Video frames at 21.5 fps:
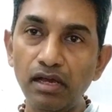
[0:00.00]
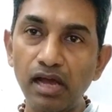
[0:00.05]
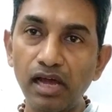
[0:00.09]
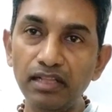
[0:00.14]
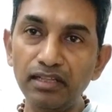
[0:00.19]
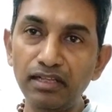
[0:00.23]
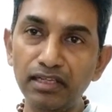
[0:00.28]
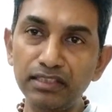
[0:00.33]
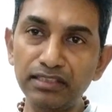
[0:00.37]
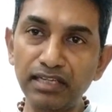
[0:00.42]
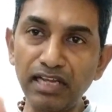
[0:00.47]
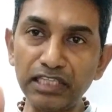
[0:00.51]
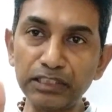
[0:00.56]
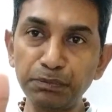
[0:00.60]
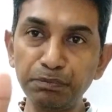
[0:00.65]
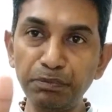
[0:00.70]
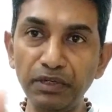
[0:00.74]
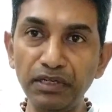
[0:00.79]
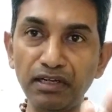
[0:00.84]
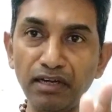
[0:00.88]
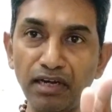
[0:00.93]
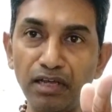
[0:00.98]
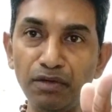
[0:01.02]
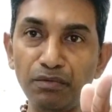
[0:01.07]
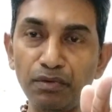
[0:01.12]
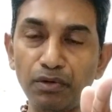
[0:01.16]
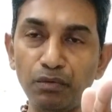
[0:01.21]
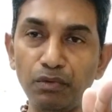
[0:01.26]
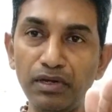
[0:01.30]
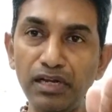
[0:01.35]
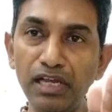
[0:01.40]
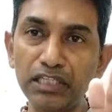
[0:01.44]
and there is an expert
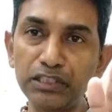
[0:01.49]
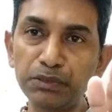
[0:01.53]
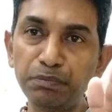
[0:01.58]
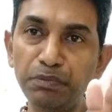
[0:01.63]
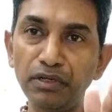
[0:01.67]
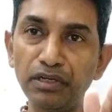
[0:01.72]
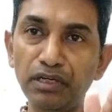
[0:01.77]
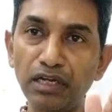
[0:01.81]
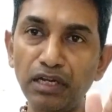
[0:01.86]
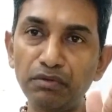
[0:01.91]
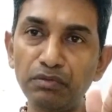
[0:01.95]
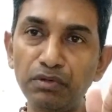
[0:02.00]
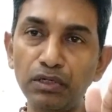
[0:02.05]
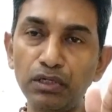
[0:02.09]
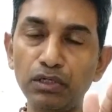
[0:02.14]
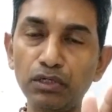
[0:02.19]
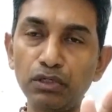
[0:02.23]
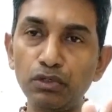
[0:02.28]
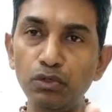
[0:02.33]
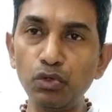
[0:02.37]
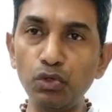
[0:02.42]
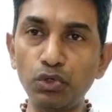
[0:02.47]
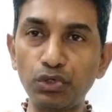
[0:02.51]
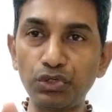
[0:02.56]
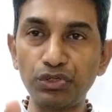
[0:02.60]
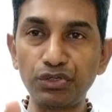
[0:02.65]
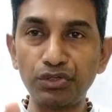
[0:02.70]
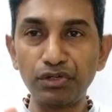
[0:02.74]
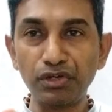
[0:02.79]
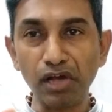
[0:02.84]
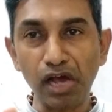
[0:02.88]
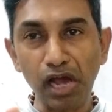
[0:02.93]
driver. One expert driver.
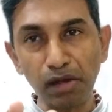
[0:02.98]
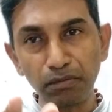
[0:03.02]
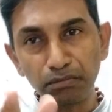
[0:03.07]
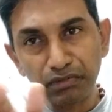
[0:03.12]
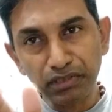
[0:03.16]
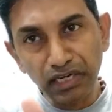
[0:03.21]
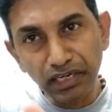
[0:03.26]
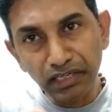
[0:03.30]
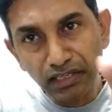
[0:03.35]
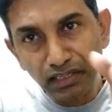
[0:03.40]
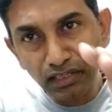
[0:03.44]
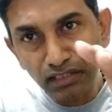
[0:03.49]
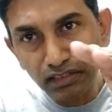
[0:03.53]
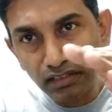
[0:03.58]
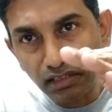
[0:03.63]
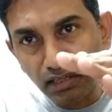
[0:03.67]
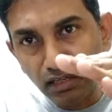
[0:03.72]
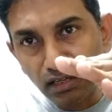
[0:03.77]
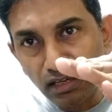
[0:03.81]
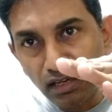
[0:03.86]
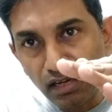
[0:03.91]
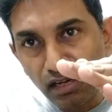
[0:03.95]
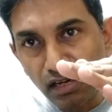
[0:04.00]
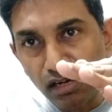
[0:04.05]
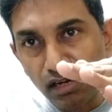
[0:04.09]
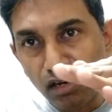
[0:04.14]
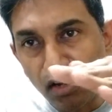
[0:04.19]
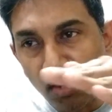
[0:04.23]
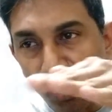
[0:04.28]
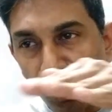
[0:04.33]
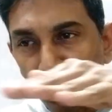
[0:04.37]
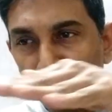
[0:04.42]
Look, I am cutting the
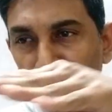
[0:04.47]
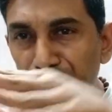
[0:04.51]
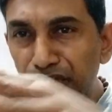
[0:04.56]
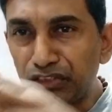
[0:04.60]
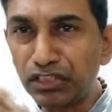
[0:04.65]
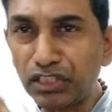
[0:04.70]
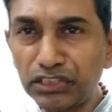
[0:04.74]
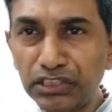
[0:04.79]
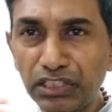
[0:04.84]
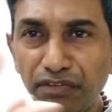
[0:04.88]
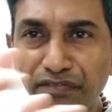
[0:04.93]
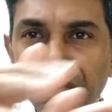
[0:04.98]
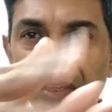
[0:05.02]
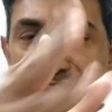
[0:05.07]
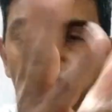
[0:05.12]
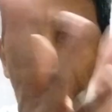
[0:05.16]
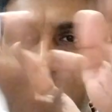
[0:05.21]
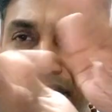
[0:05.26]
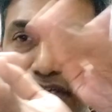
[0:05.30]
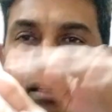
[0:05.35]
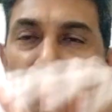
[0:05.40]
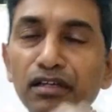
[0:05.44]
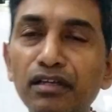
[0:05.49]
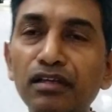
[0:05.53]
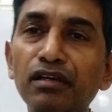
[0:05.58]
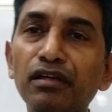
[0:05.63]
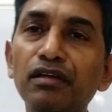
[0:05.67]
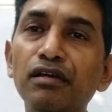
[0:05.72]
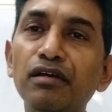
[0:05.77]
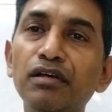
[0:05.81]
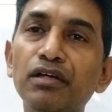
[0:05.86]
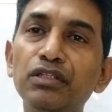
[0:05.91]
car in such a way that
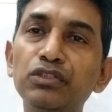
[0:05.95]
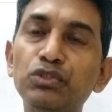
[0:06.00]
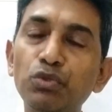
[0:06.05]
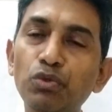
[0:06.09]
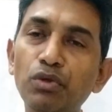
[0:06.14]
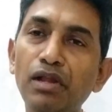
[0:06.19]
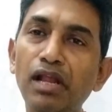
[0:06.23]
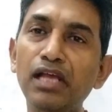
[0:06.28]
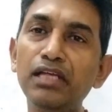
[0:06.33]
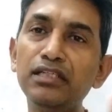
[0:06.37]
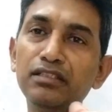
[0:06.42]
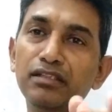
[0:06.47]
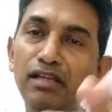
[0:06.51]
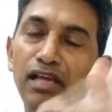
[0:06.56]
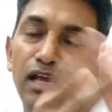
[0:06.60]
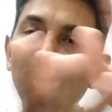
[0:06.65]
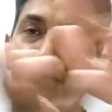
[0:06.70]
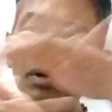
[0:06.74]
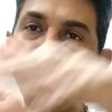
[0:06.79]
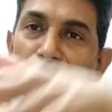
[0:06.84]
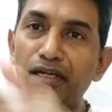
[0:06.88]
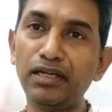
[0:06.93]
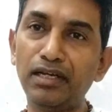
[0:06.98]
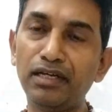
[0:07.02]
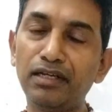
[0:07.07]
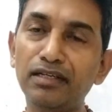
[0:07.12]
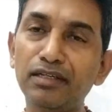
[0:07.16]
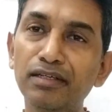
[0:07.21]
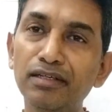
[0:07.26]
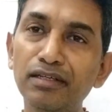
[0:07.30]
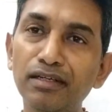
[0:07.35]
so nicely I have cut it.